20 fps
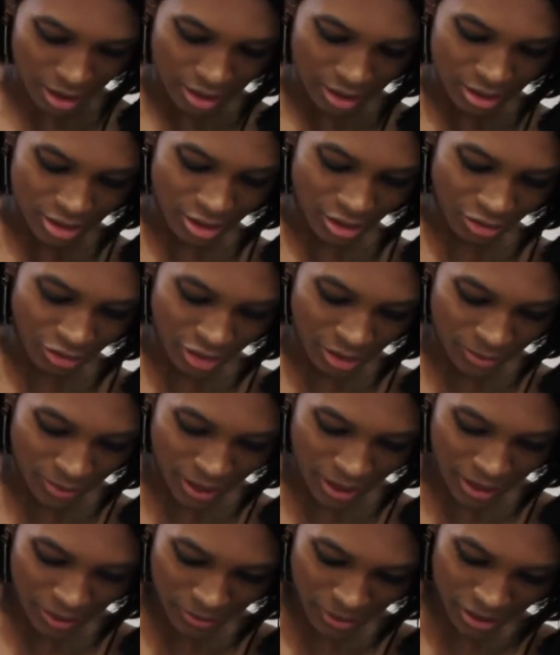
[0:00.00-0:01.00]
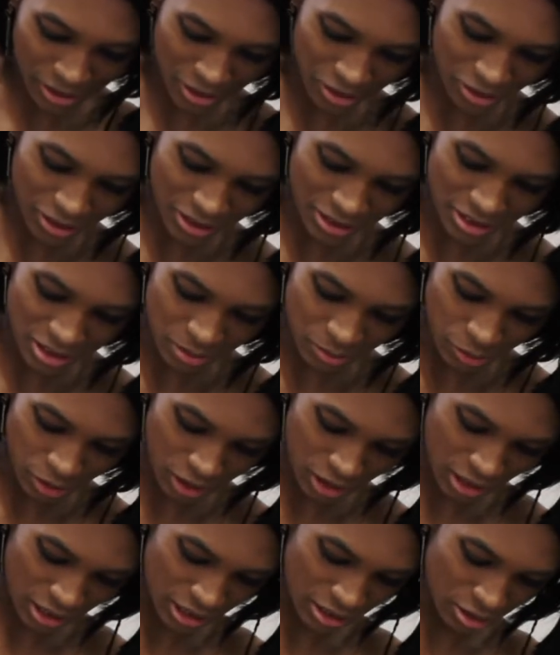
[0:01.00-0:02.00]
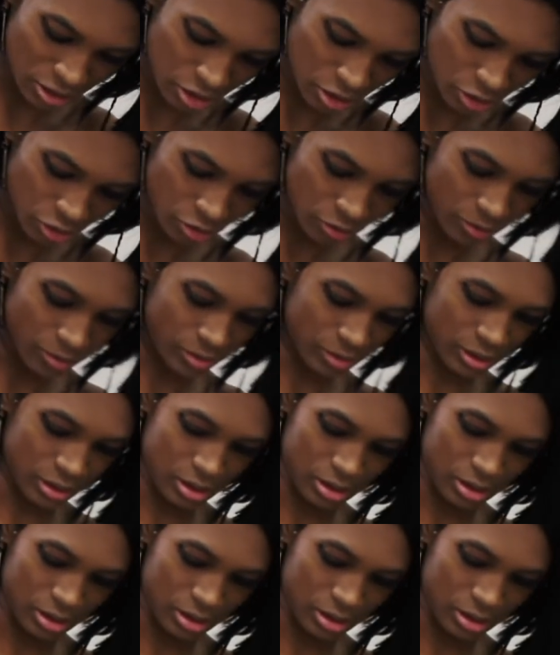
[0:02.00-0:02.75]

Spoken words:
So from here I'm gonna go get some more cantaloupe.